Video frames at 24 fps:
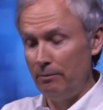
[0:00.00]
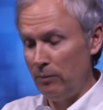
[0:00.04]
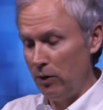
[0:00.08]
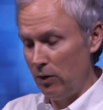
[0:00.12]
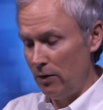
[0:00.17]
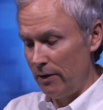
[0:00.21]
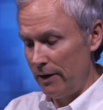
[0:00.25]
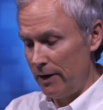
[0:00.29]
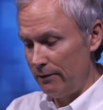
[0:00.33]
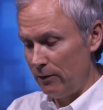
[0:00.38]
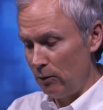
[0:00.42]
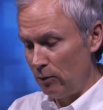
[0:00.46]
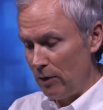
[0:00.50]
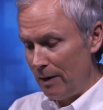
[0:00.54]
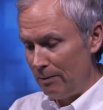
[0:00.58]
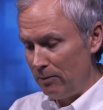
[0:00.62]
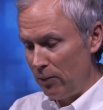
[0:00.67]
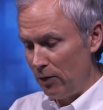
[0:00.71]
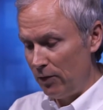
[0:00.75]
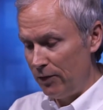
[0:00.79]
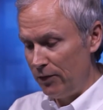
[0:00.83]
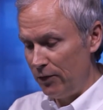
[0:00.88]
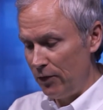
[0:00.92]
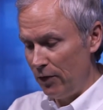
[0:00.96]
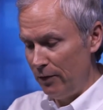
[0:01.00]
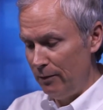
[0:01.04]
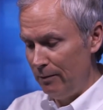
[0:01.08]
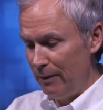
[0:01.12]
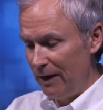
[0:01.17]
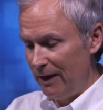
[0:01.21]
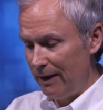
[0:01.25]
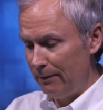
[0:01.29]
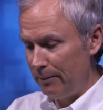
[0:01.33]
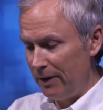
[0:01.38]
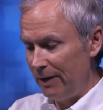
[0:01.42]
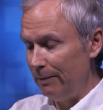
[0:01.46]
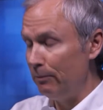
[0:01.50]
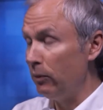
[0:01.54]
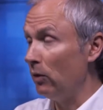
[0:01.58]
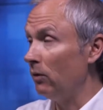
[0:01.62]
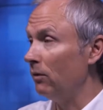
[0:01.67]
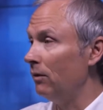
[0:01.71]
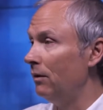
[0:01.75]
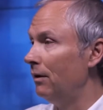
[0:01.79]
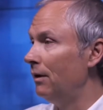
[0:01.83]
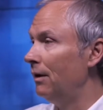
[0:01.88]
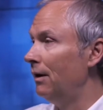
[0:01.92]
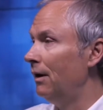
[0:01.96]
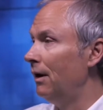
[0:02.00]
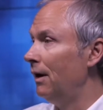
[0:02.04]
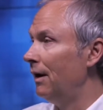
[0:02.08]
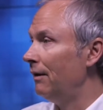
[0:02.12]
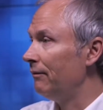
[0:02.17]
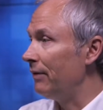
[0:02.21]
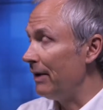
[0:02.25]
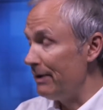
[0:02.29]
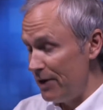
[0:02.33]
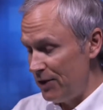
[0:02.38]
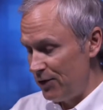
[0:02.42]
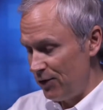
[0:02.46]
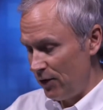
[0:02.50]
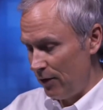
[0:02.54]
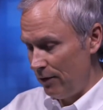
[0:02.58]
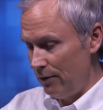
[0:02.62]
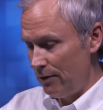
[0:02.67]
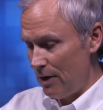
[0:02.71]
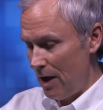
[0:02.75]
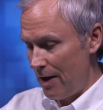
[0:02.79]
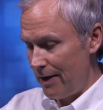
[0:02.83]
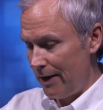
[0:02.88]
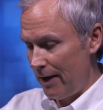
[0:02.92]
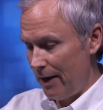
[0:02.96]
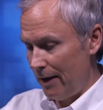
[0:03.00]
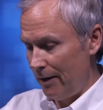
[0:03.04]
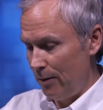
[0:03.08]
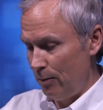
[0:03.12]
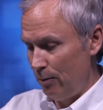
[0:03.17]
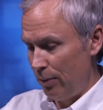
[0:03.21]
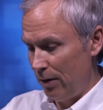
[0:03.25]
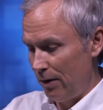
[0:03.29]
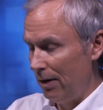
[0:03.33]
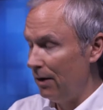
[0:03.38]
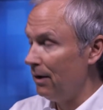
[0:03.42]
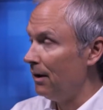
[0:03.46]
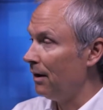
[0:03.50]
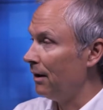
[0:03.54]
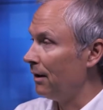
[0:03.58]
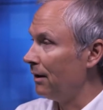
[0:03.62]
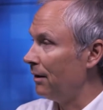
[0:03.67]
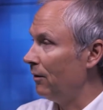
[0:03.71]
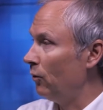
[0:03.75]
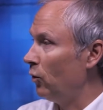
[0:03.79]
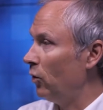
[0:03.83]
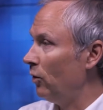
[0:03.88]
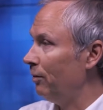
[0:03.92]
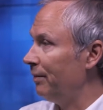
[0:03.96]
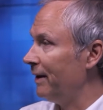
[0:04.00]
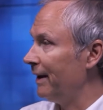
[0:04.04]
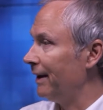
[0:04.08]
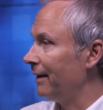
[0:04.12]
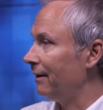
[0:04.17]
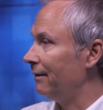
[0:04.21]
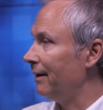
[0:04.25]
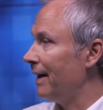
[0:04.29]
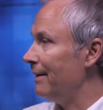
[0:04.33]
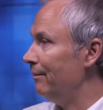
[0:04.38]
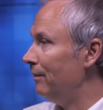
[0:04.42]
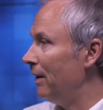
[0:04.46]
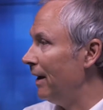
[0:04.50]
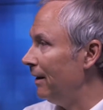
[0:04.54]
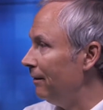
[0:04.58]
employ over 1.2 million people. Very soon, I hope, there will be a great